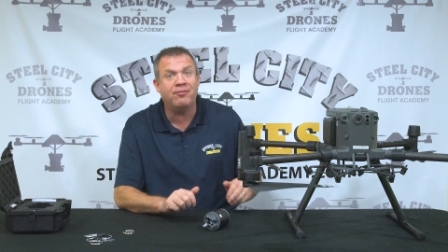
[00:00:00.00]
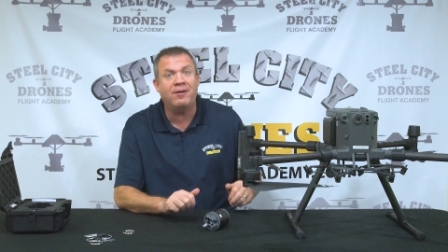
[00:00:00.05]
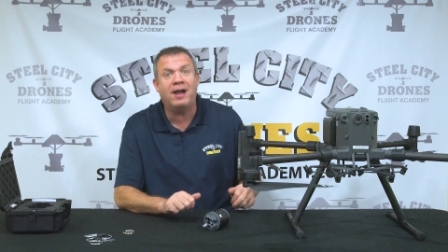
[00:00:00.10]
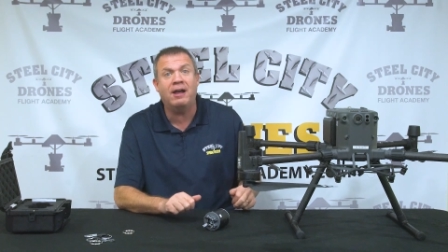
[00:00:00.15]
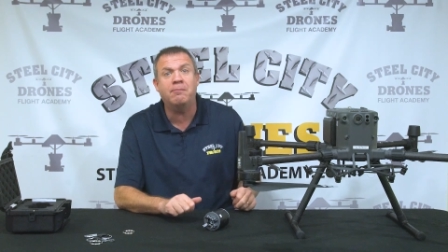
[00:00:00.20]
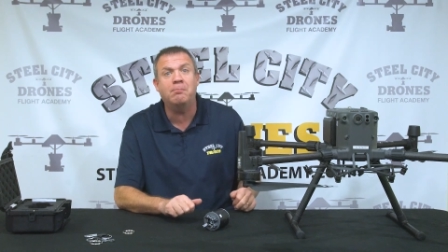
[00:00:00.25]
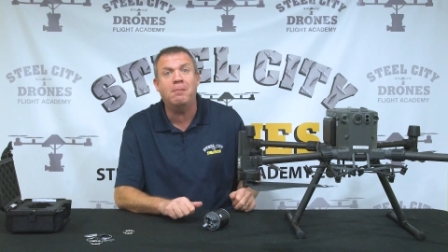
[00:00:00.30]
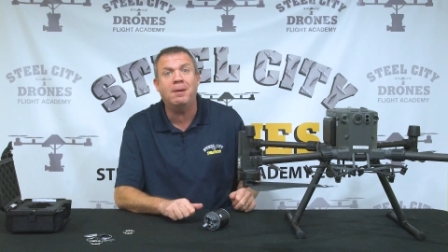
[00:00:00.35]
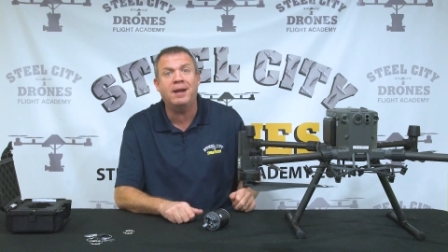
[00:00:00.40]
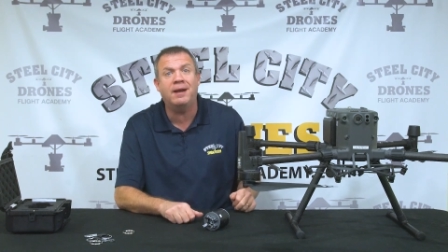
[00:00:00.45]

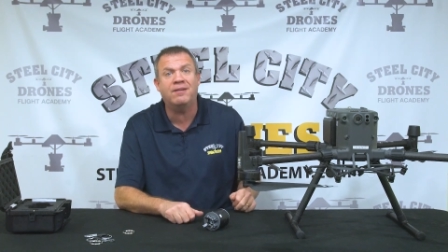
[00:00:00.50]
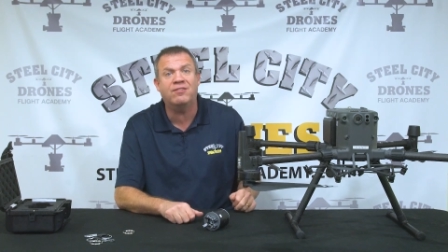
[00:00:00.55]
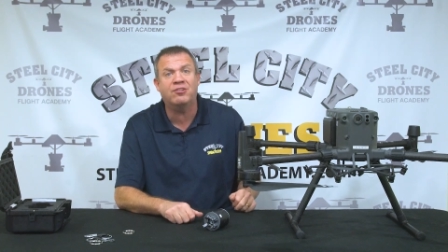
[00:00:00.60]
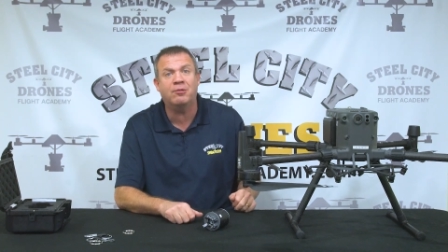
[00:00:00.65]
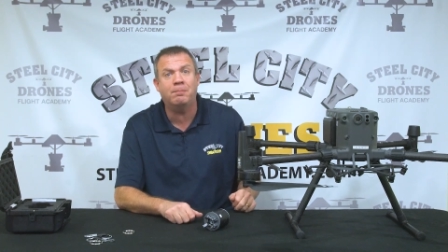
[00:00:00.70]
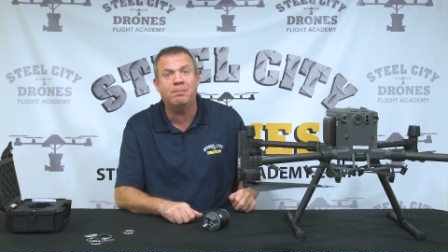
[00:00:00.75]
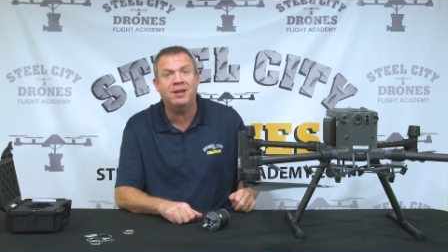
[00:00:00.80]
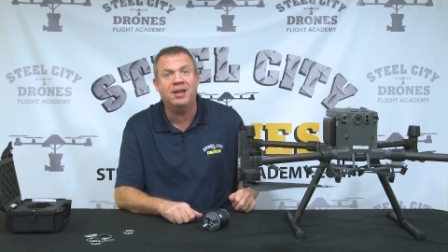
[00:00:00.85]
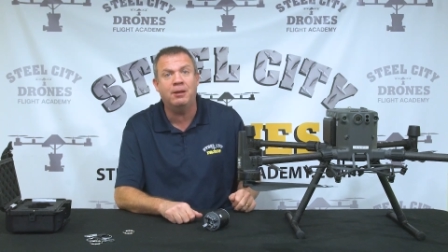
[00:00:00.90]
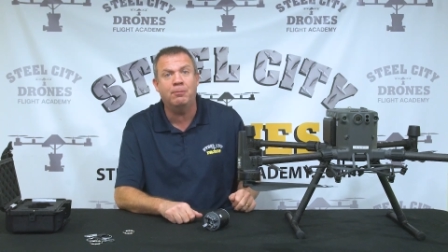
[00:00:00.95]
5 minutes
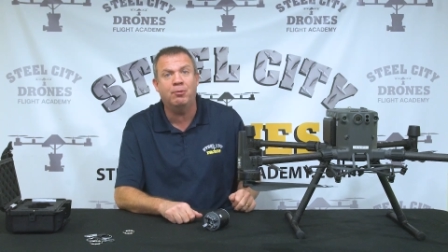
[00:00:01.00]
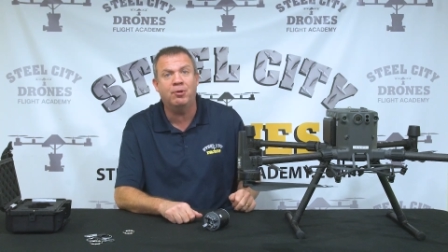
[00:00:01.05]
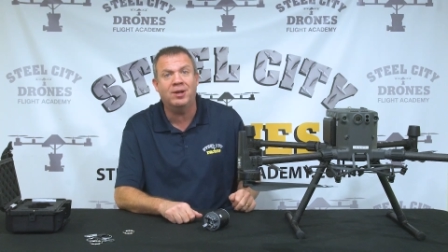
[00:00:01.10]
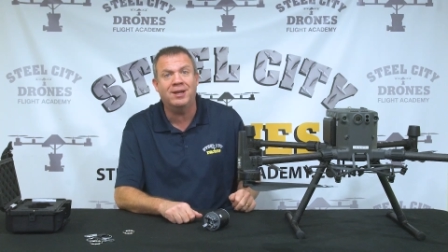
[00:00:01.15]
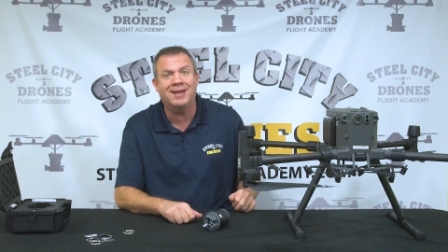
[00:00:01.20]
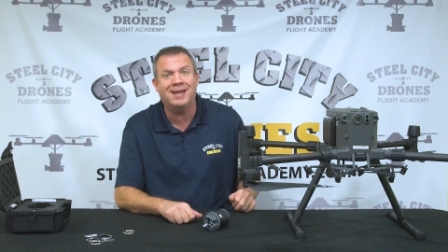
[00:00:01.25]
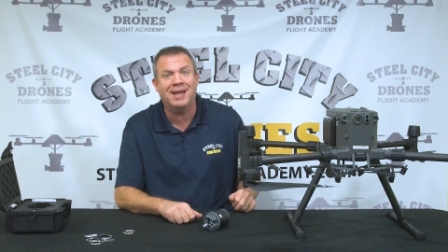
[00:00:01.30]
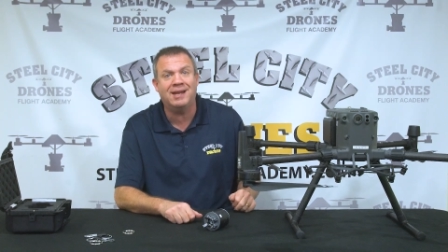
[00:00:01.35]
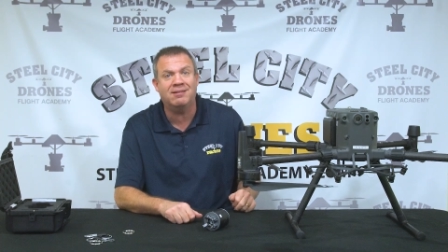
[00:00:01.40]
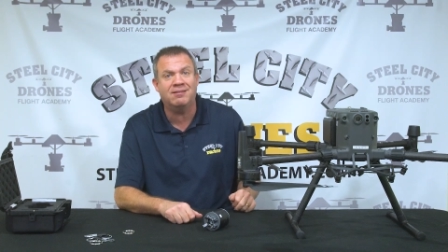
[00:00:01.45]
to be able
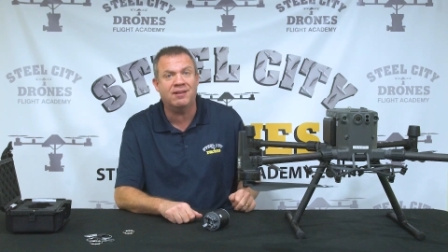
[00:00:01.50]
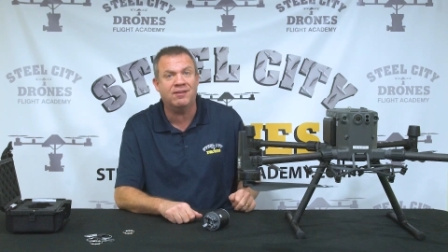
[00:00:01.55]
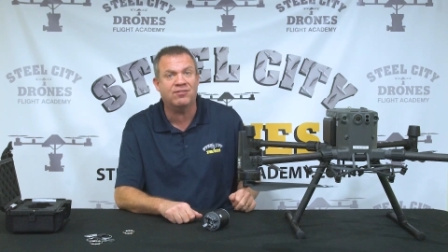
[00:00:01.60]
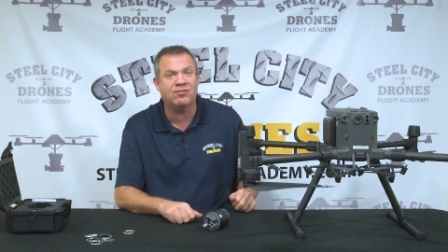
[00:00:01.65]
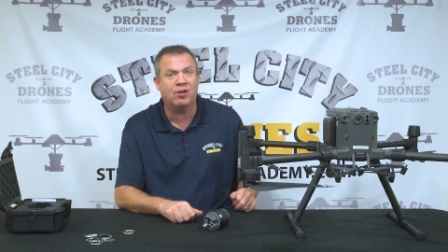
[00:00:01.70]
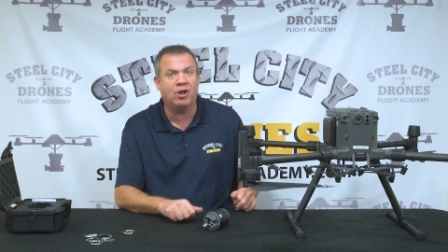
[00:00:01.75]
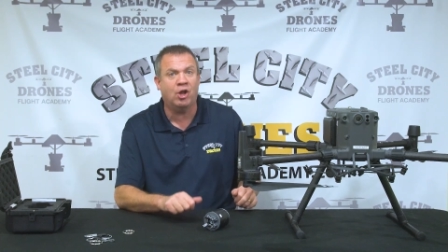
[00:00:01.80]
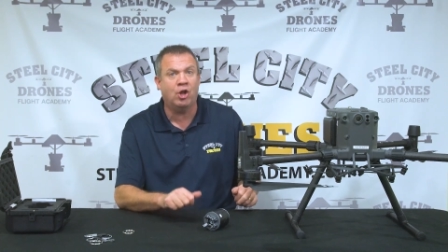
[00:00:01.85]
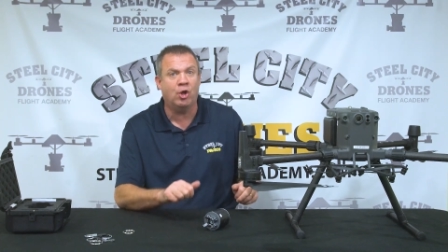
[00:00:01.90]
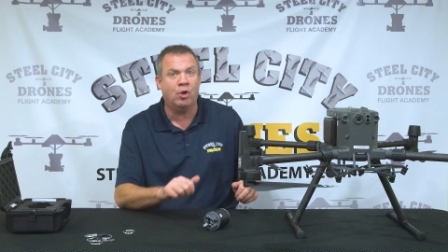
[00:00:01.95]
to get
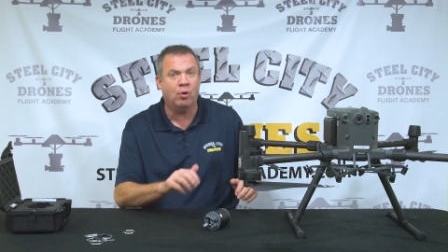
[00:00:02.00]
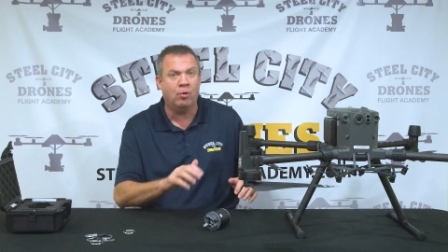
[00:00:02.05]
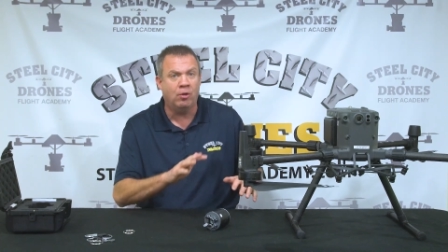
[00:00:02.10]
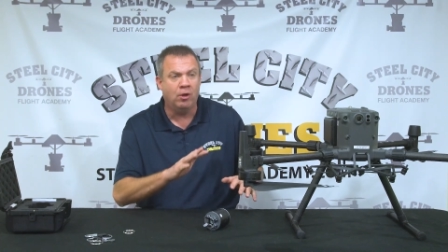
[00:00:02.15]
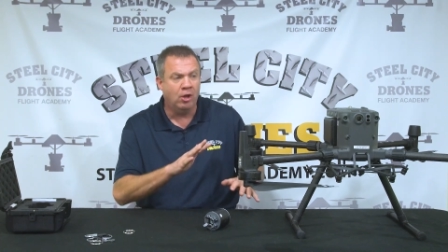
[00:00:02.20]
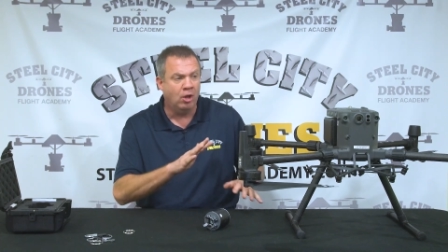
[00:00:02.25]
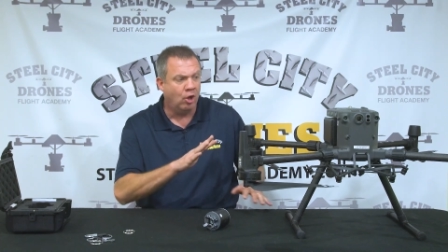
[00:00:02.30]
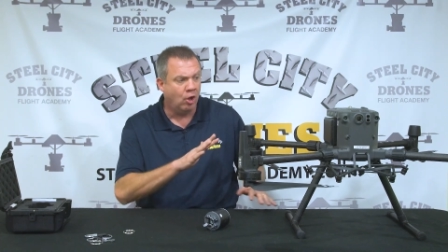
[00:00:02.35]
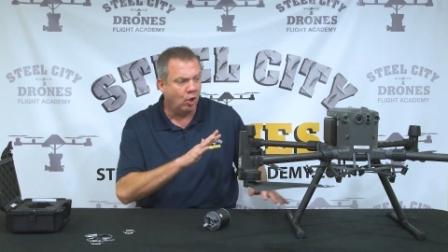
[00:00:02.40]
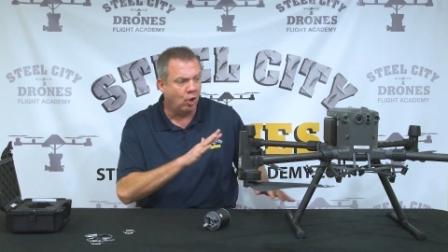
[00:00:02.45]
this
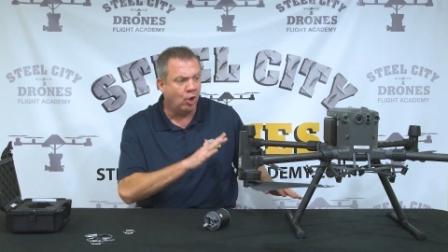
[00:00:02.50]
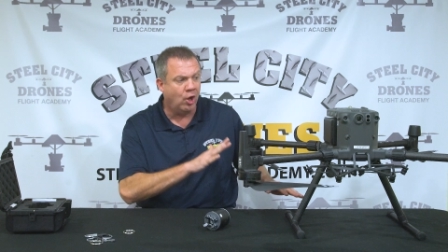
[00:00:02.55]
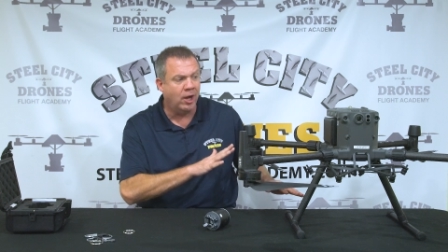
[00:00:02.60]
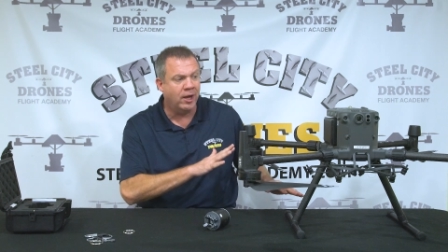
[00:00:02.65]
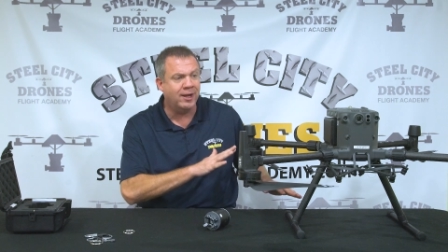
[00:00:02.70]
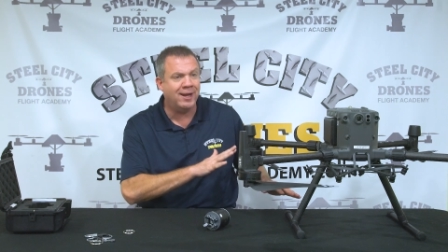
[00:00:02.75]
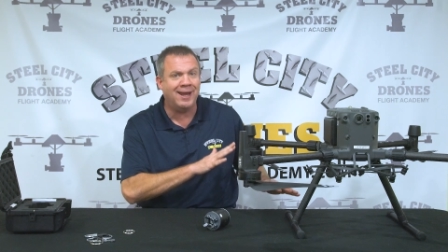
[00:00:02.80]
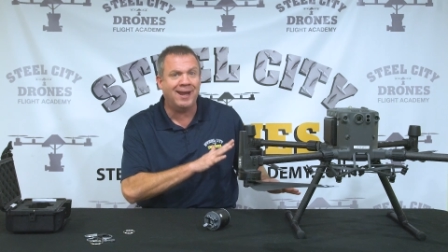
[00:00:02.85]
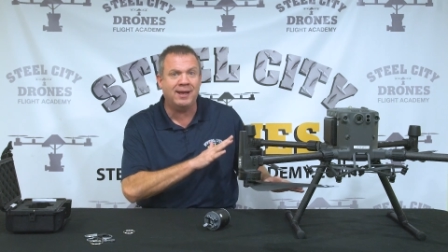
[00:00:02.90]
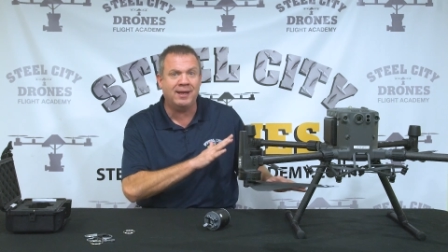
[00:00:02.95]
all
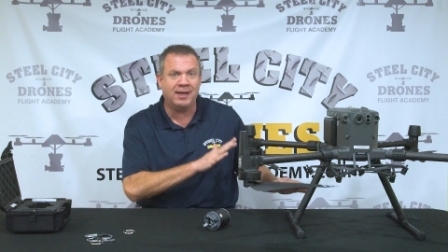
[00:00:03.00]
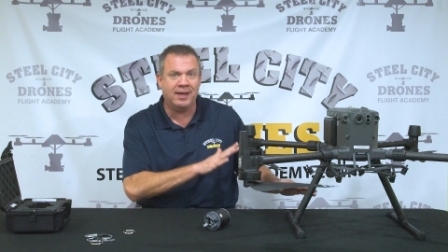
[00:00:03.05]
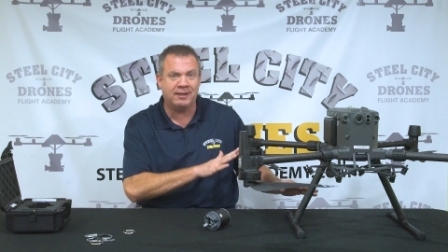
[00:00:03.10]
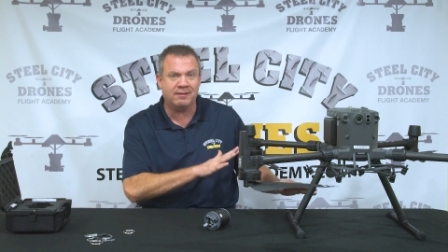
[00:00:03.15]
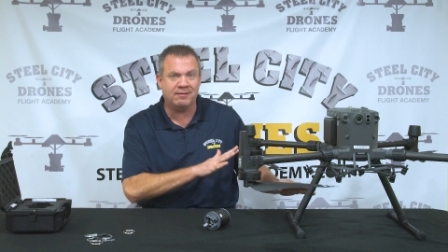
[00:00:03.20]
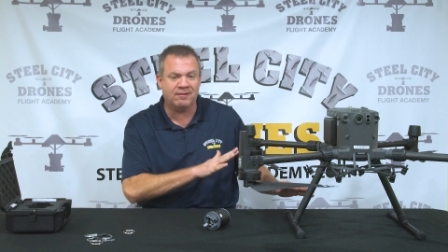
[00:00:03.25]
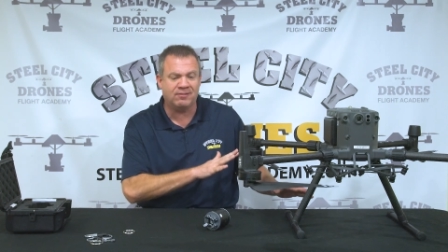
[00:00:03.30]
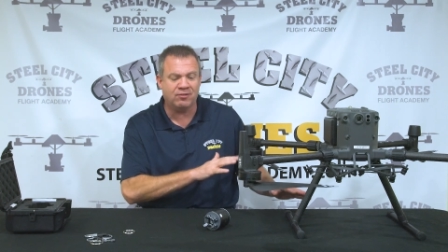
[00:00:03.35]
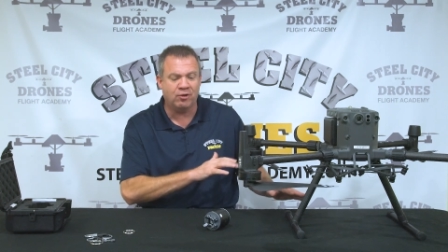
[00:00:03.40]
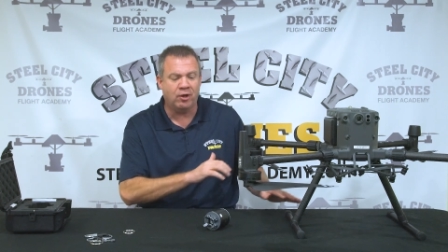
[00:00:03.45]
on and
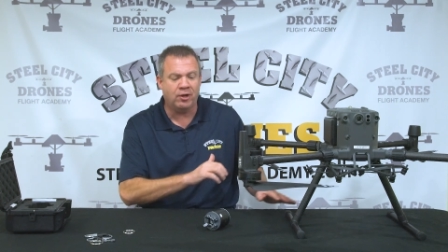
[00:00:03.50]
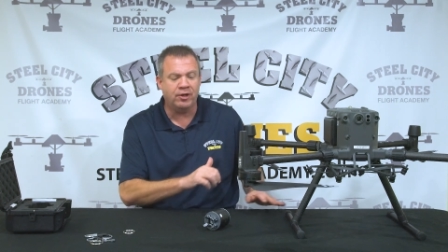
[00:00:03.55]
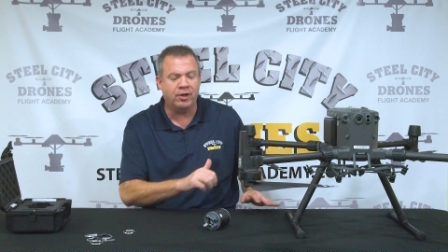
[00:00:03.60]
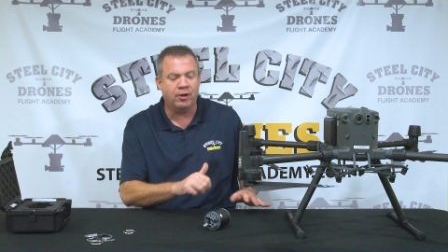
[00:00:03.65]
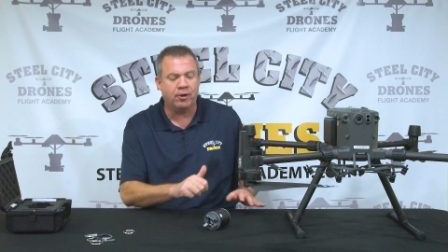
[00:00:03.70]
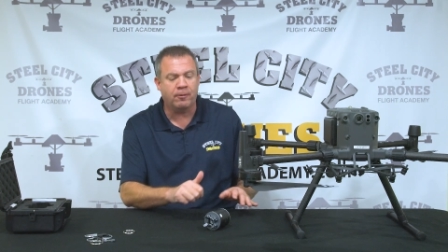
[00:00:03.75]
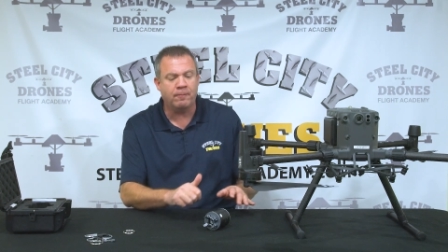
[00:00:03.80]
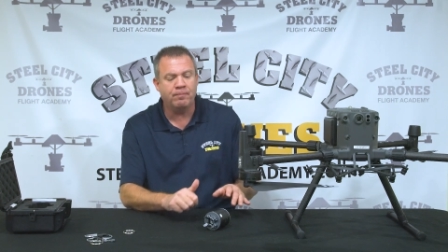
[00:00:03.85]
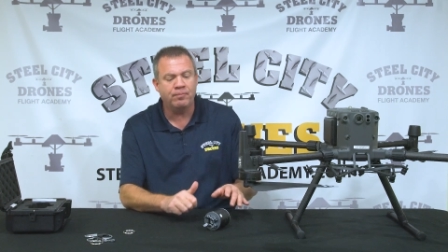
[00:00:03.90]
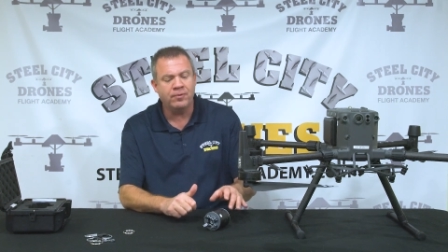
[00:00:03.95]
get this on
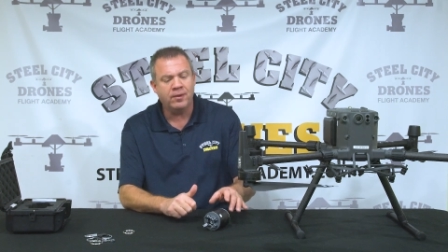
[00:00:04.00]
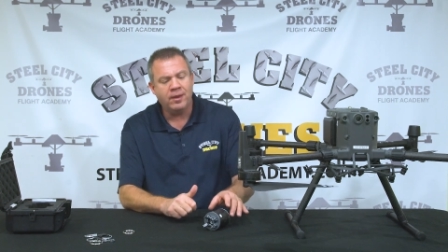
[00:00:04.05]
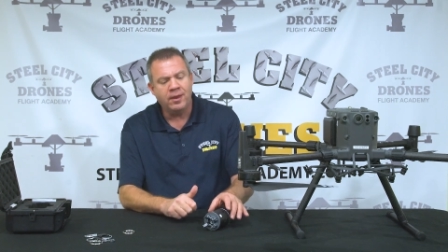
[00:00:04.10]
here.